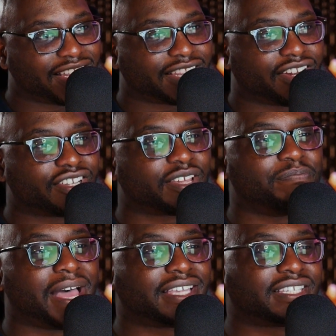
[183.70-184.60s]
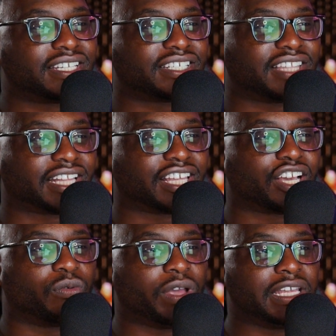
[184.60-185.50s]
There's a message that the
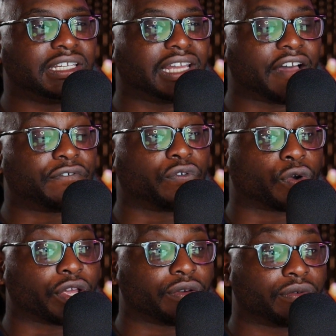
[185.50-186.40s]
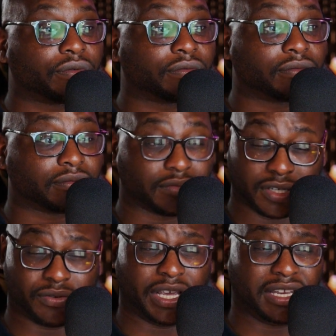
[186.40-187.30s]
queen left for you.
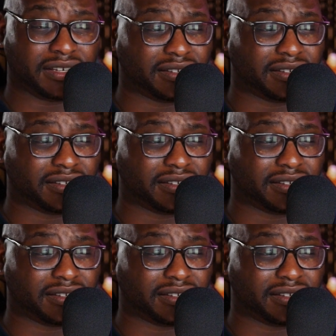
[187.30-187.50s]
Queen?